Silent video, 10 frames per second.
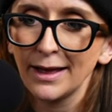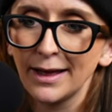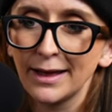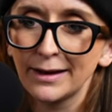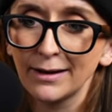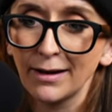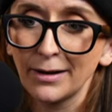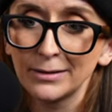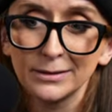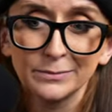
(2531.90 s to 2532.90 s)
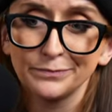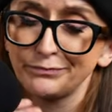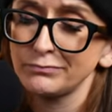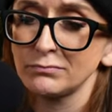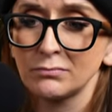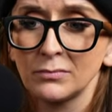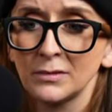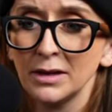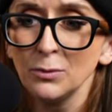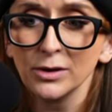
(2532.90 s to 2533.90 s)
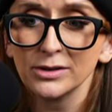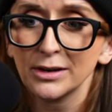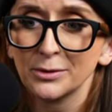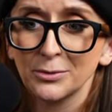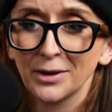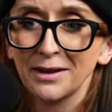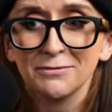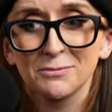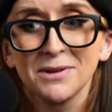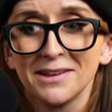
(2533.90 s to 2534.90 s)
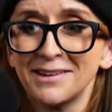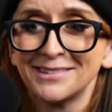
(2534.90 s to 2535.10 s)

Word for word: And uh, it worked out okay for me.